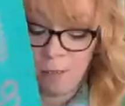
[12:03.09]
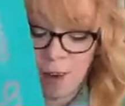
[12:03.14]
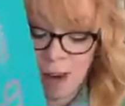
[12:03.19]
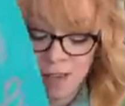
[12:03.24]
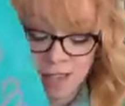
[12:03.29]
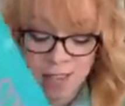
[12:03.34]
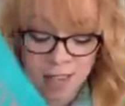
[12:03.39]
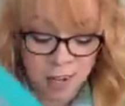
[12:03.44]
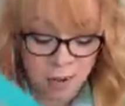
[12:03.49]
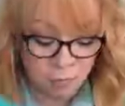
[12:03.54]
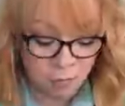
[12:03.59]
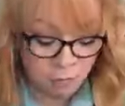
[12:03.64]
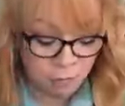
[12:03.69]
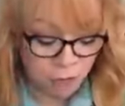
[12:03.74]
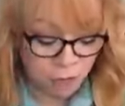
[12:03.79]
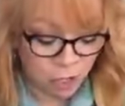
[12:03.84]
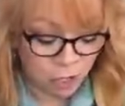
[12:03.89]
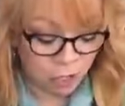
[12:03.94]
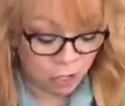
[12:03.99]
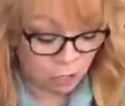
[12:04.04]
right side up
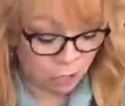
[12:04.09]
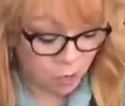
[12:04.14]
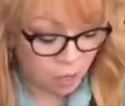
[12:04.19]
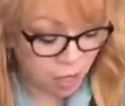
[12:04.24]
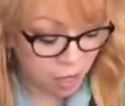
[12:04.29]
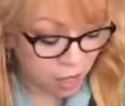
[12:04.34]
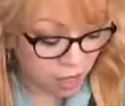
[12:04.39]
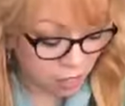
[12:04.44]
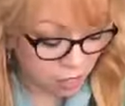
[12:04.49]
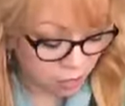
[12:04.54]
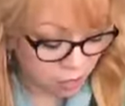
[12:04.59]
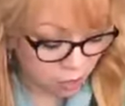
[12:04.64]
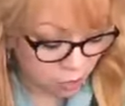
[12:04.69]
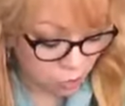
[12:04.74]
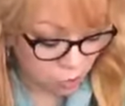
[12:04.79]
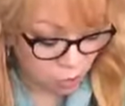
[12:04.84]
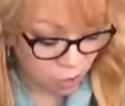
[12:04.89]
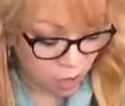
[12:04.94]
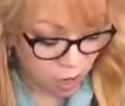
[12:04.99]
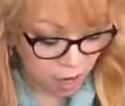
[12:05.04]
for you, so
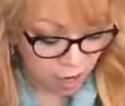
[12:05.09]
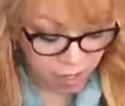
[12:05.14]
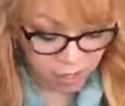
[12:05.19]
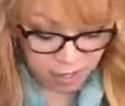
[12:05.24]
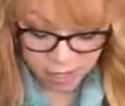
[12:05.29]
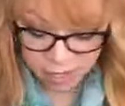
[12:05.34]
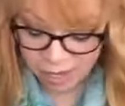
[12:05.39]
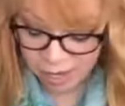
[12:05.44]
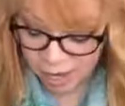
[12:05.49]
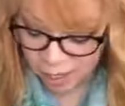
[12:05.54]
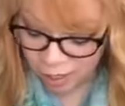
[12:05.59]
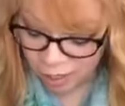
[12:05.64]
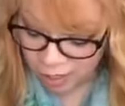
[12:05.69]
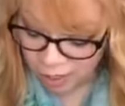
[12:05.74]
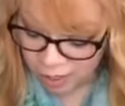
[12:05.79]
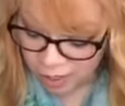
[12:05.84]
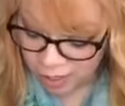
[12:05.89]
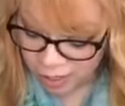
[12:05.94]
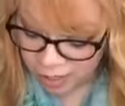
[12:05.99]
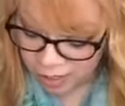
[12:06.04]
you guys can
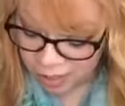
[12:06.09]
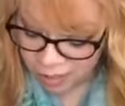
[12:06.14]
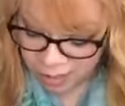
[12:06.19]
actually get